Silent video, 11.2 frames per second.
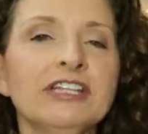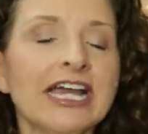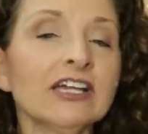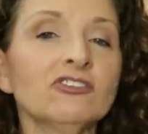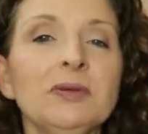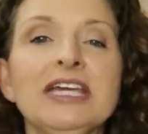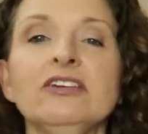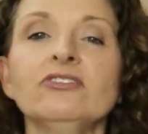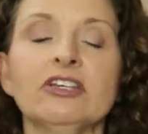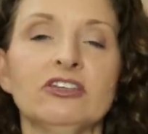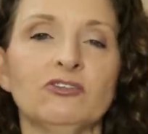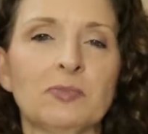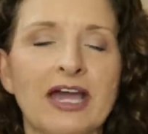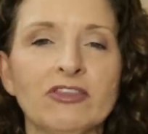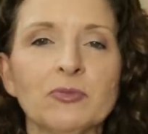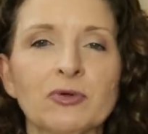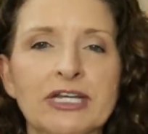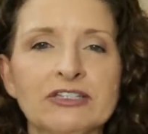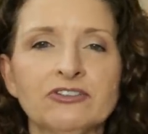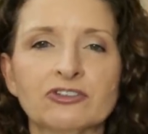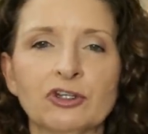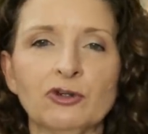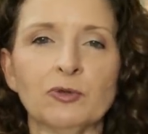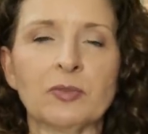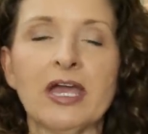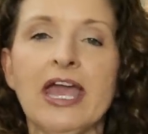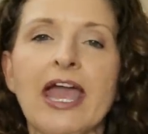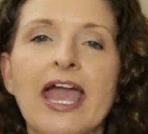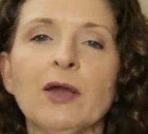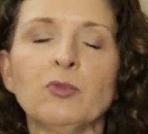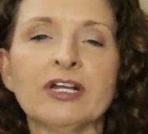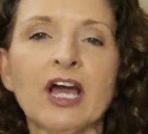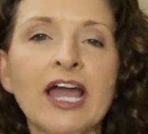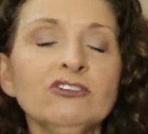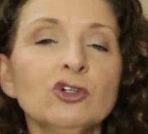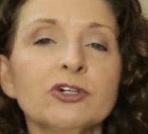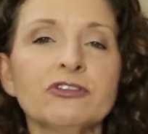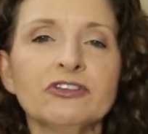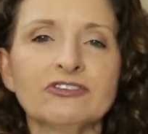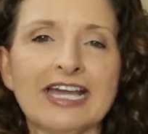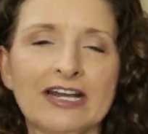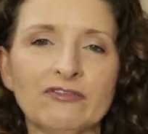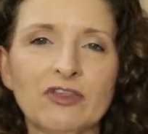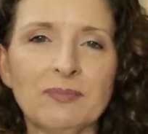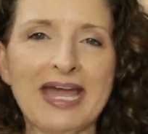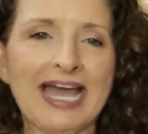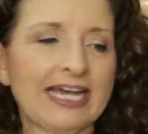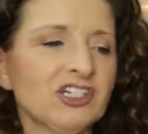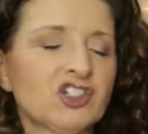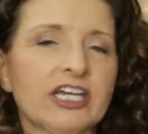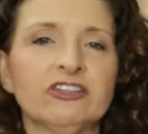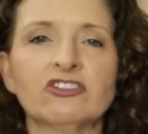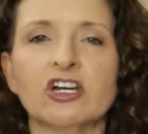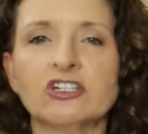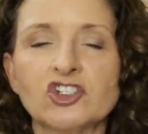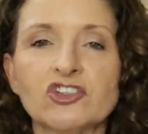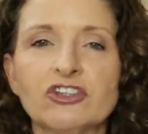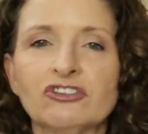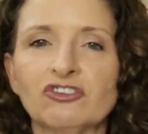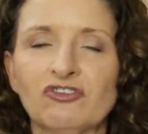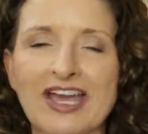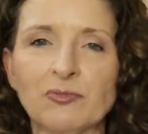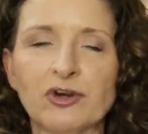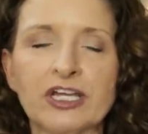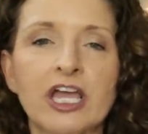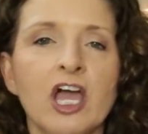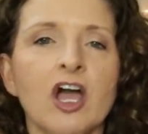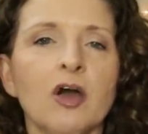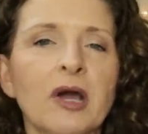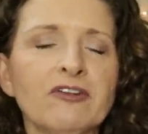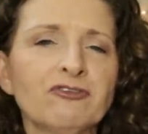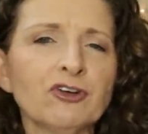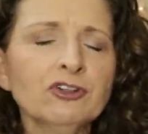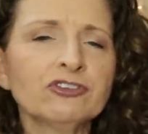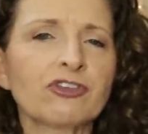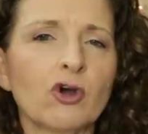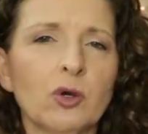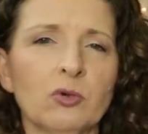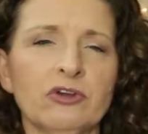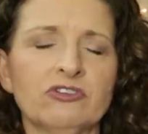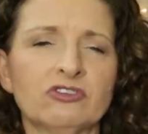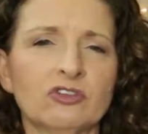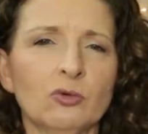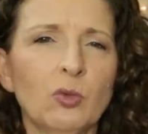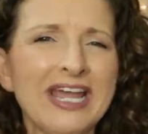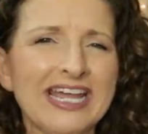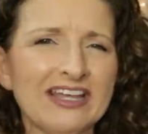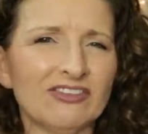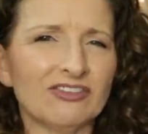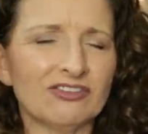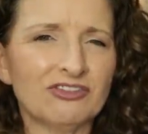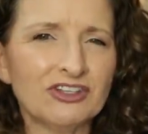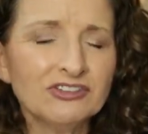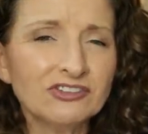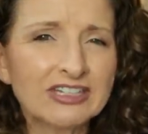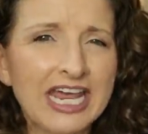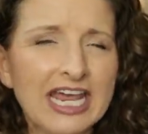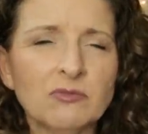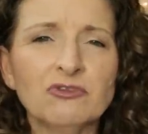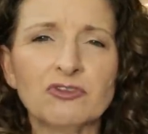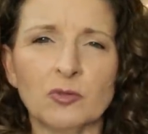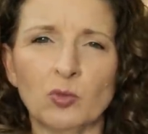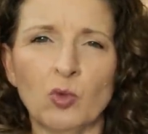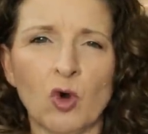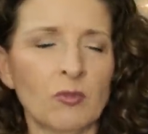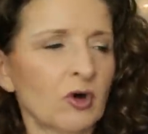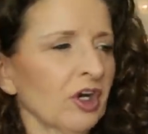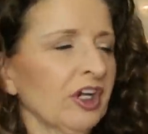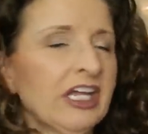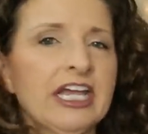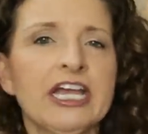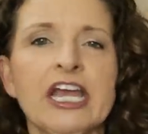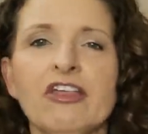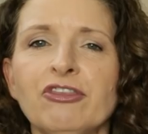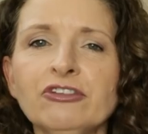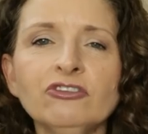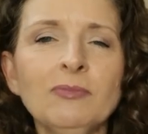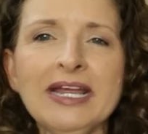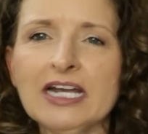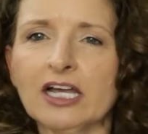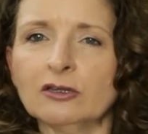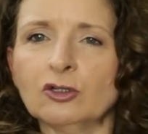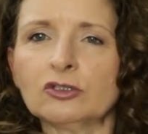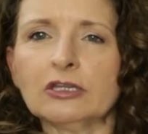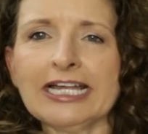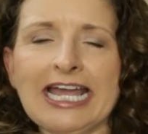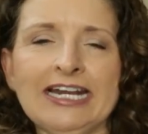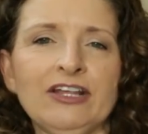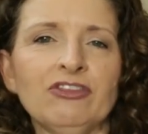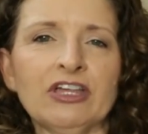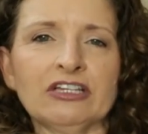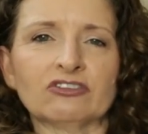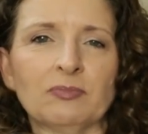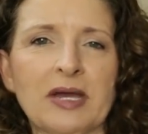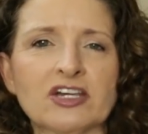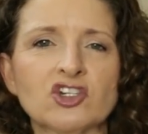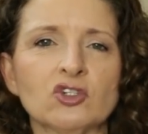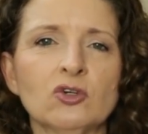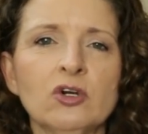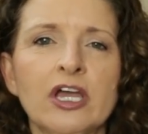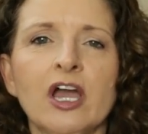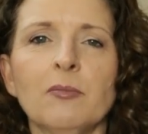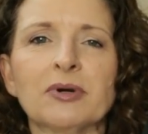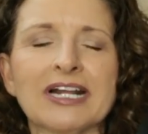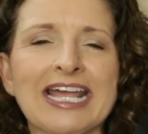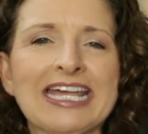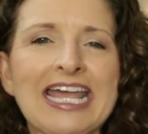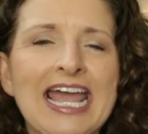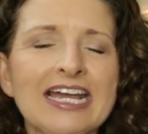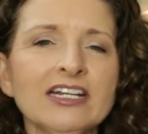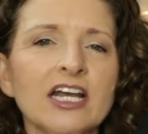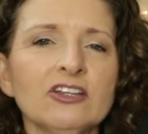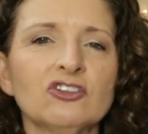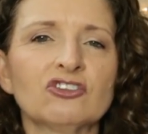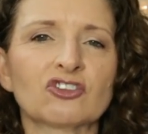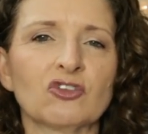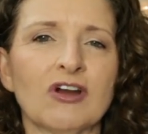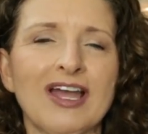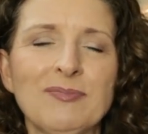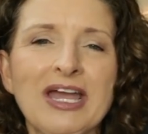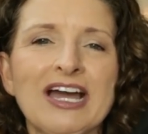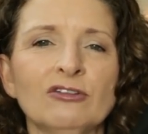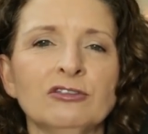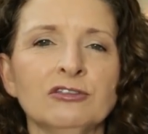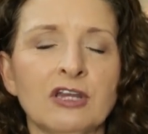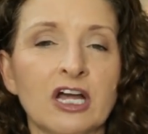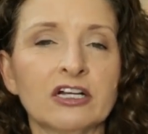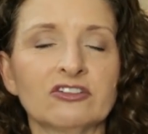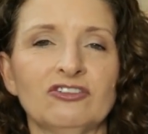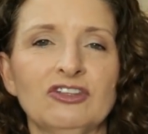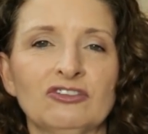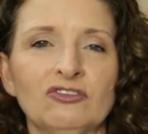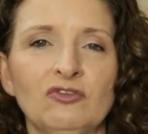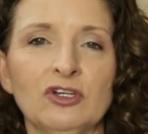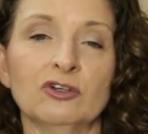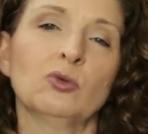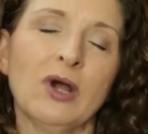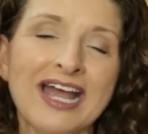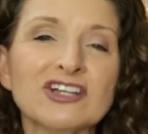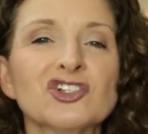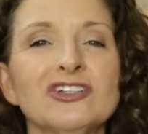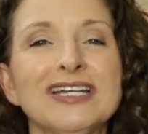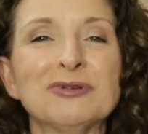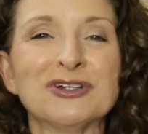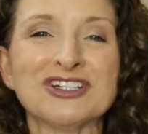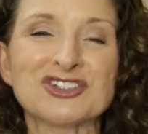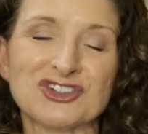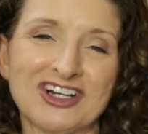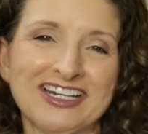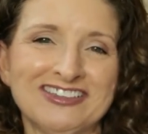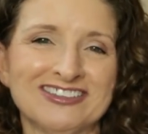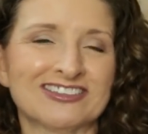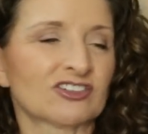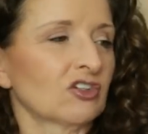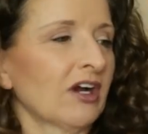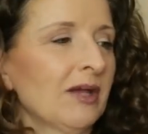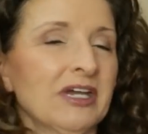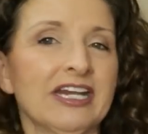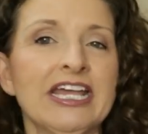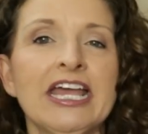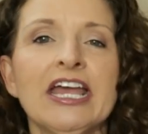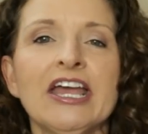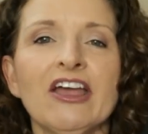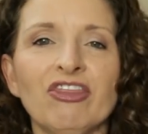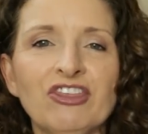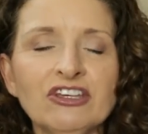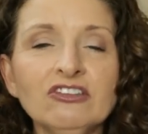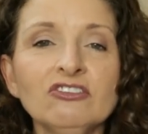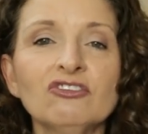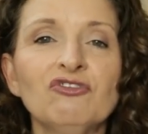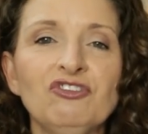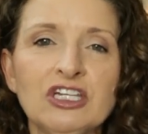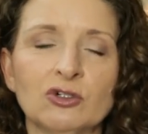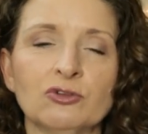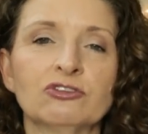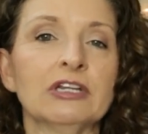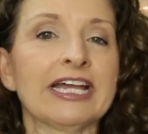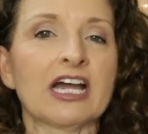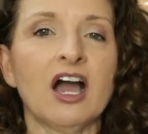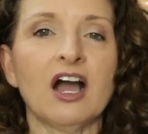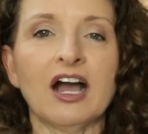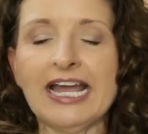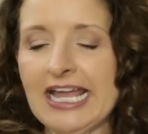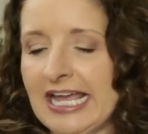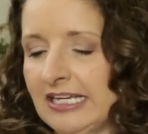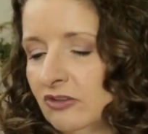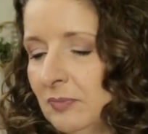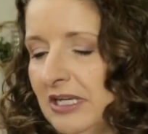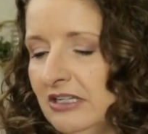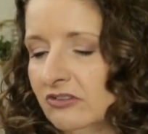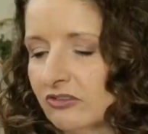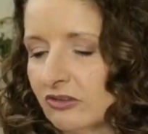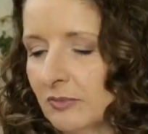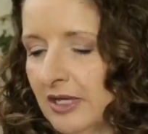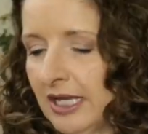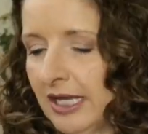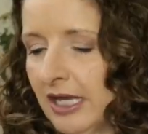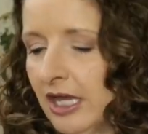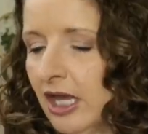next piece is by the brand Scoop, and when I took this out of the package and touched this fabric, my first thought was, wait, this came from Walmart? This may not look like anything special, but I cannot describe how luxe this feels. Well, actually, I'm going to try to describe it. This feels like a high-end piece to me.